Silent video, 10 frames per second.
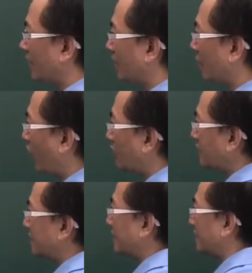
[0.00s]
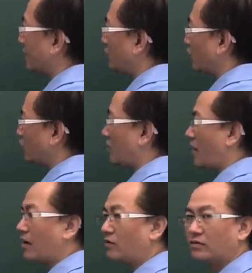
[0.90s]
The constant term will drop
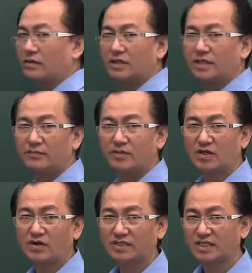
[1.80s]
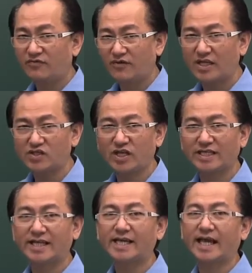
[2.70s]
out because
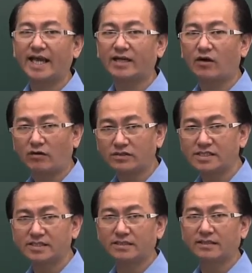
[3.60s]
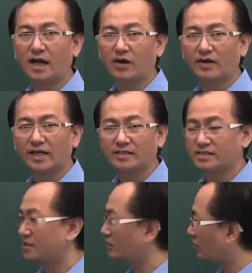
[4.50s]
differentiating a constant, I'll get a
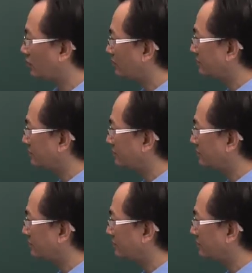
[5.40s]
zero.